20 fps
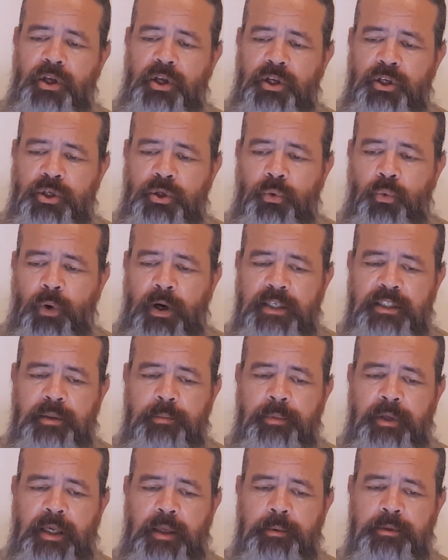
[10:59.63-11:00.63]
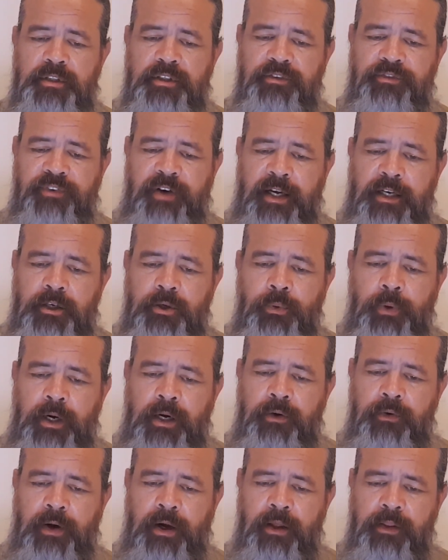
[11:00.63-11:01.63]
You want to be able to find your way
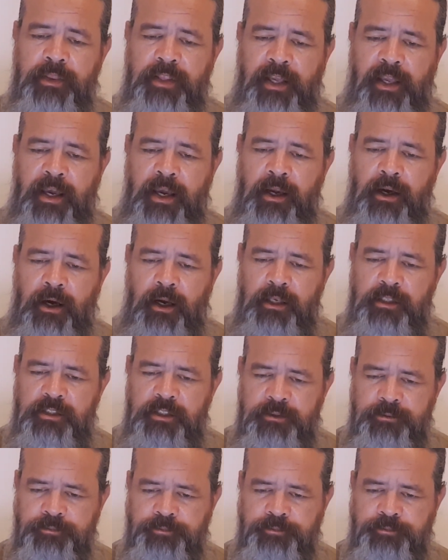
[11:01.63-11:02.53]
around the chaos